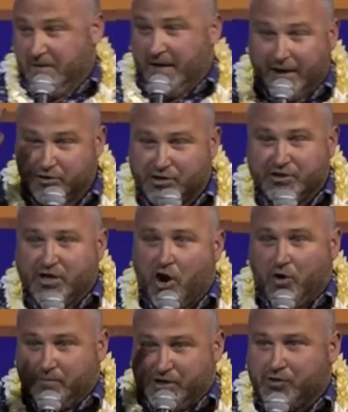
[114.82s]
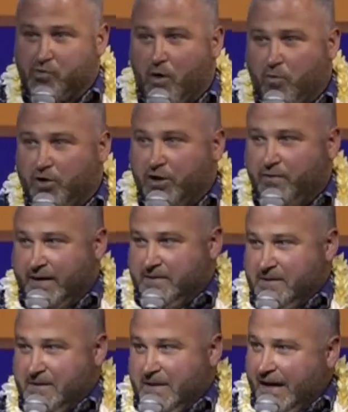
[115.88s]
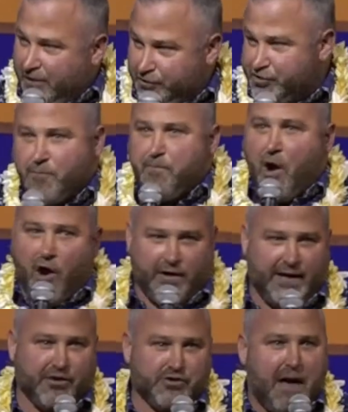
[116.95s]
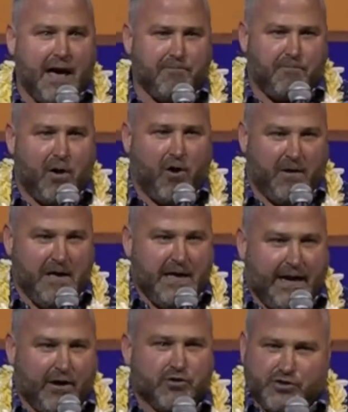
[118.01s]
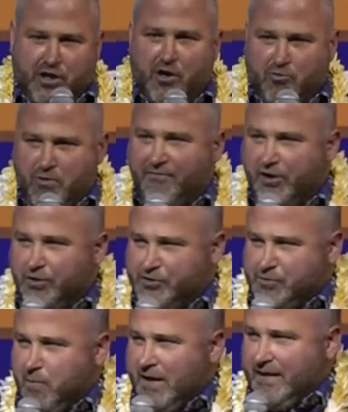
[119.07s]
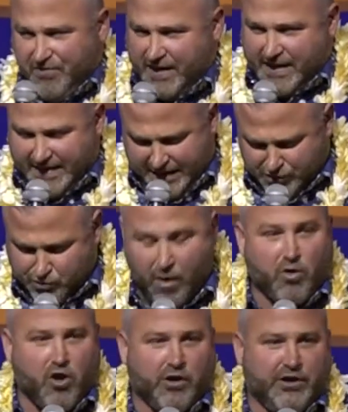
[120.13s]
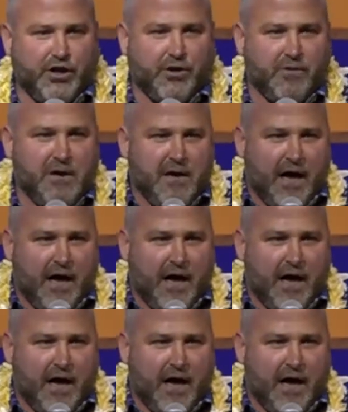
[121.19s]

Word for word: Here's the terms. Here's what we're doing. Here's your part. Here's my part. Here's the revenue split at the end. Here's what we're going to do.